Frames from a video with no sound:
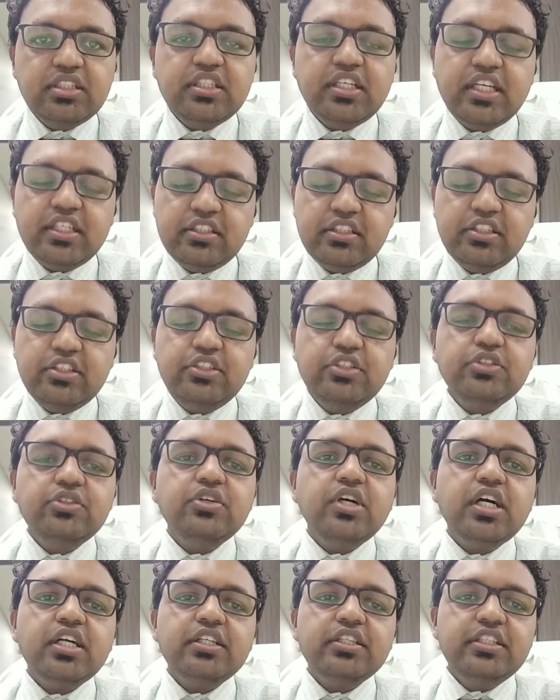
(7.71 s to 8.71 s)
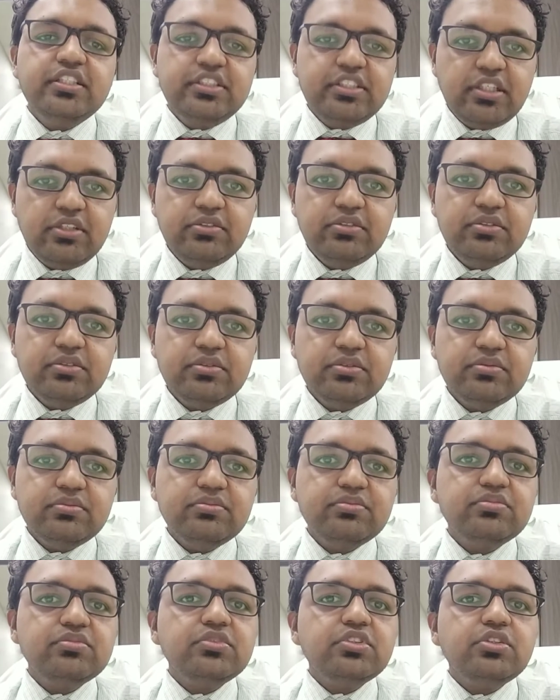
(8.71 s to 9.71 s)
Then you are deserve
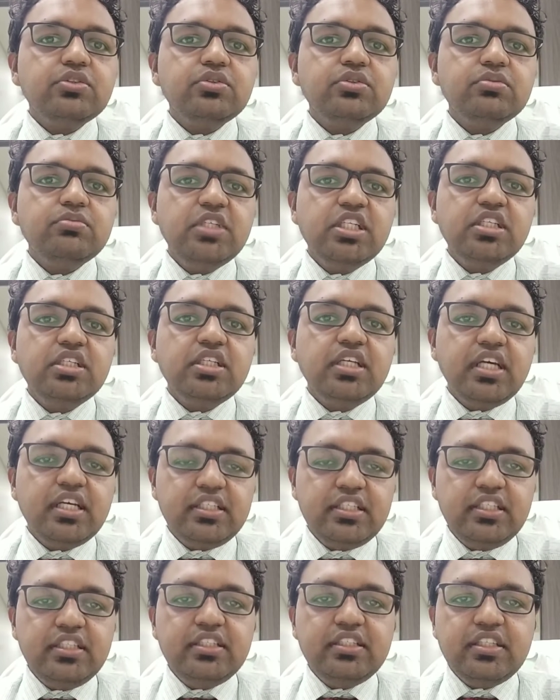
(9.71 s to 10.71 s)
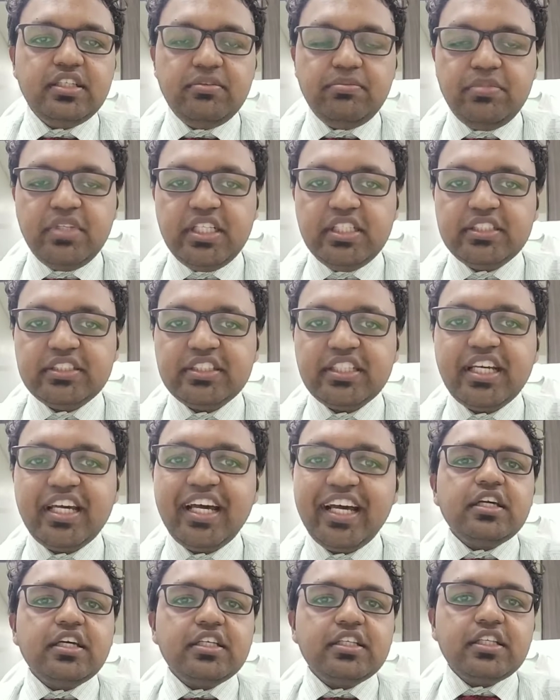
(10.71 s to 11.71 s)
to be get it replaced.
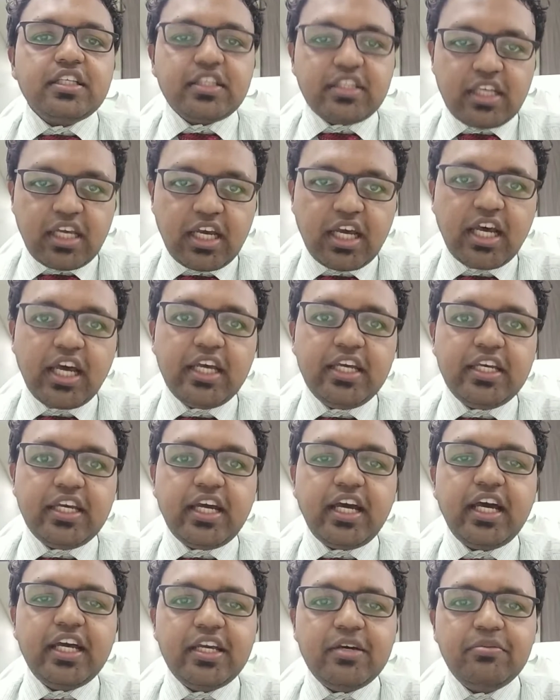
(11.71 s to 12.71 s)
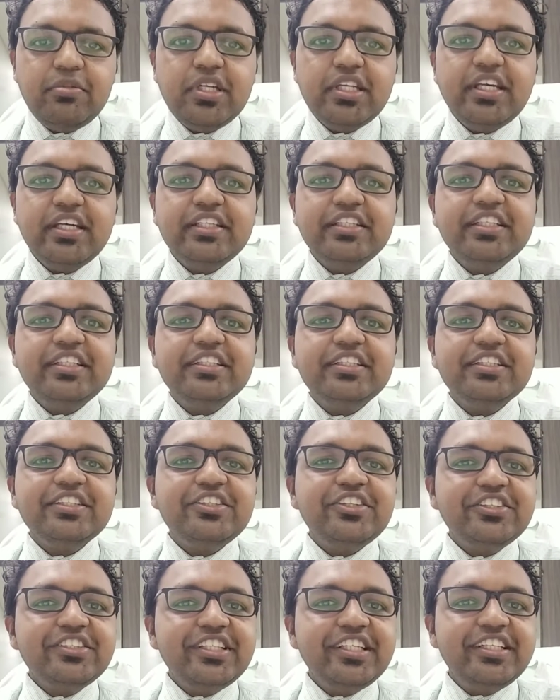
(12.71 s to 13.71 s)
Hi, I am a
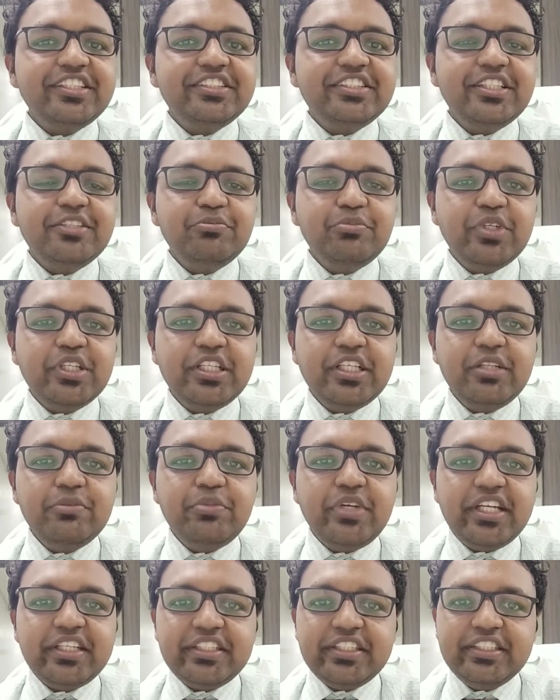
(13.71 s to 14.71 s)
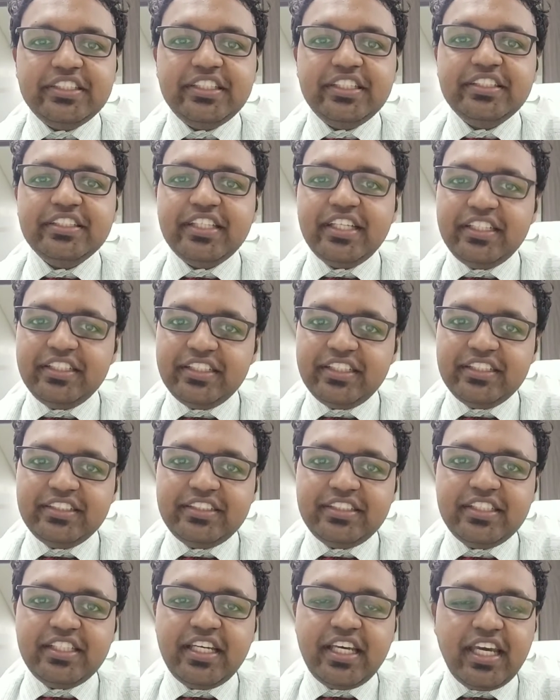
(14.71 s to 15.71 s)
Dr. Asit Patel practicing
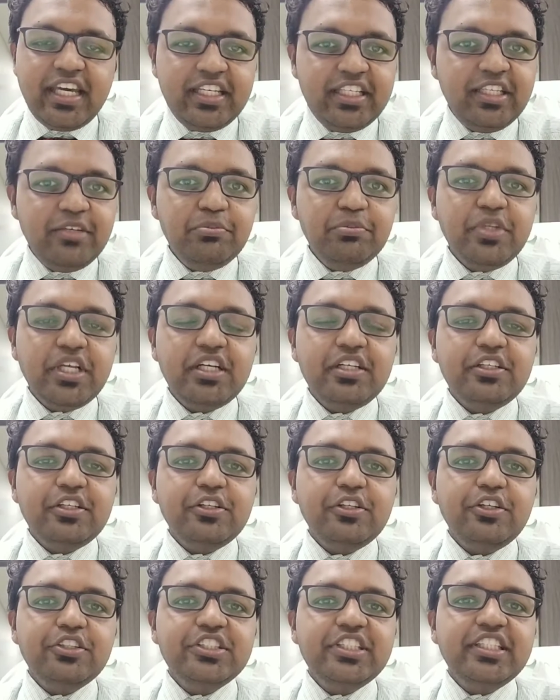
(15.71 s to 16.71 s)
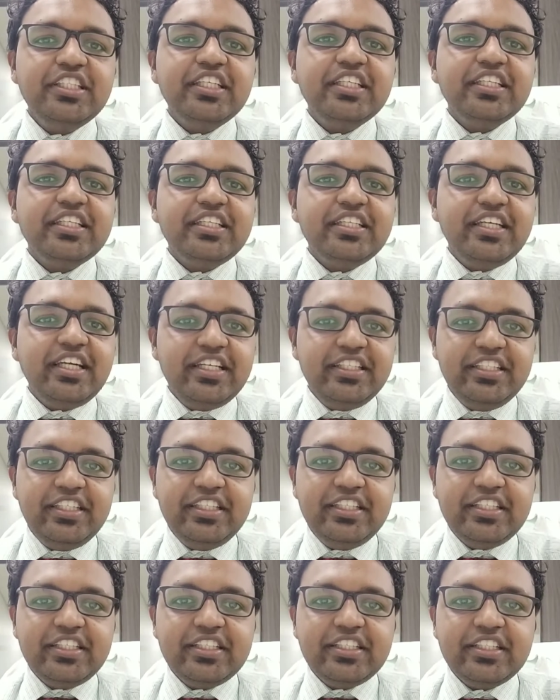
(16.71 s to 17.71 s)
dentistry and implantology at
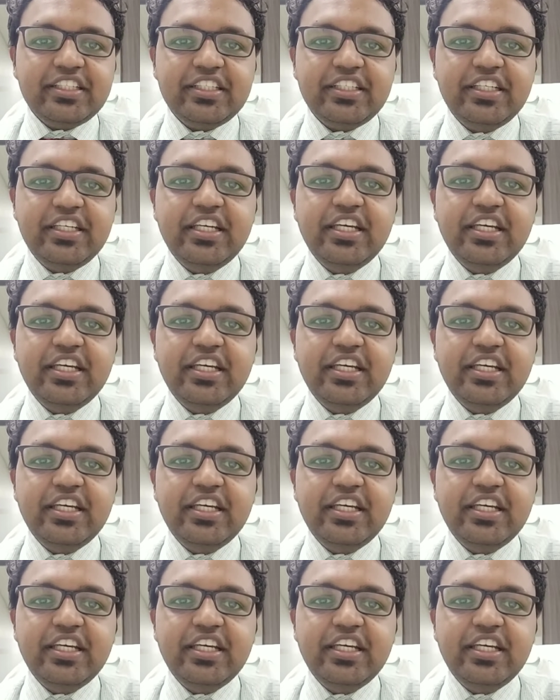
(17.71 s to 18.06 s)
Gandhinagar.